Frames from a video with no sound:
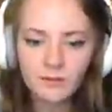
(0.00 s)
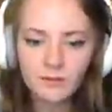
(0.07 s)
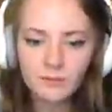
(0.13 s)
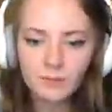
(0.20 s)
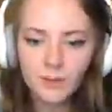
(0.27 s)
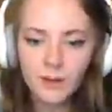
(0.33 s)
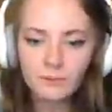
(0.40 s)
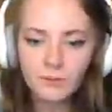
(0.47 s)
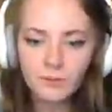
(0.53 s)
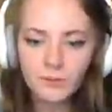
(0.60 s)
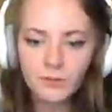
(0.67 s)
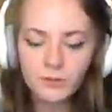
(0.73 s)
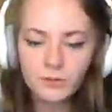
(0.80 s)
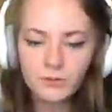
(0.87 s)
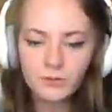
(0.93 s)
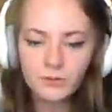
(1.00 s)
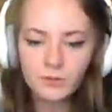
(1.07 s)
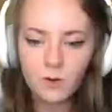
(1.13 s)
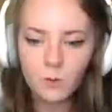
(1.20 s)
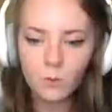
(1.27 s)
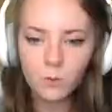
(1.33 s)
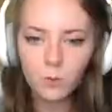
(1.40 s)
but I'm not
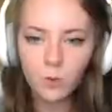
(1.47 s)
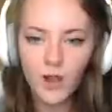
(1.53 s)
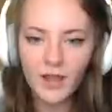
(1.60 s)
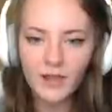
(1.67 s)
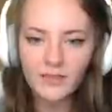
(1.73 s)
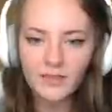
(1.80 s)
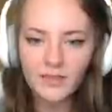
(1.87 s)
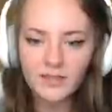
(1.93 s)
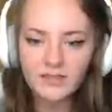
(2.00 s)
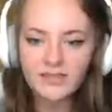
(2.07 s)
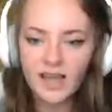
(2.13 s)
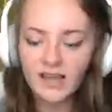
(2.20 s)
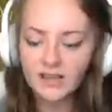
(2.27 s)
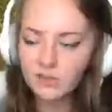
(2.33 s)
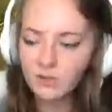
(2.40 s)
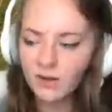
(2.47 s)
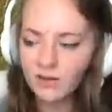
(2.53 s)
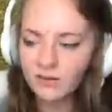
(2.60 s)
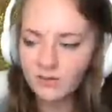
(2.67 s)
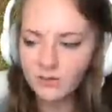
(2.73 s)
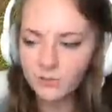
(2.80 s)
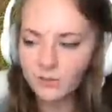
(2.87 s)
sure where the exact
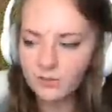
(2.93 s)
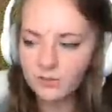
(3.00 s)
craving would